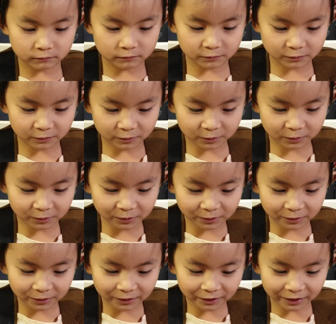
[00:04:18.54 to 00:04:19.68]
Ooh.
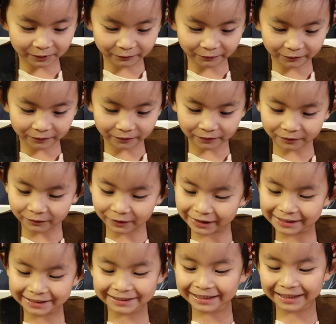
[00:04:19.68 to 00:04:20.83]
We
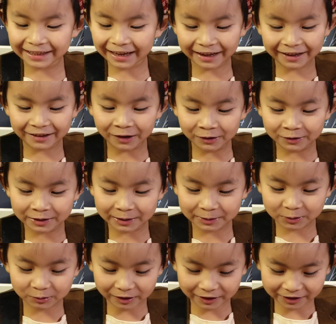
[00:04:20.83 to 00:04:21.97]
didn't get gold dip
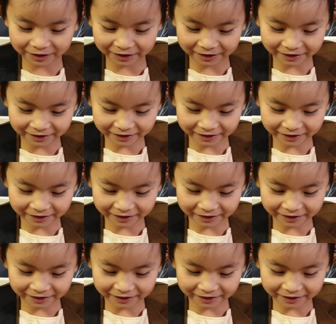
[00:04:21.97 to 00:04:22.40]
treasure.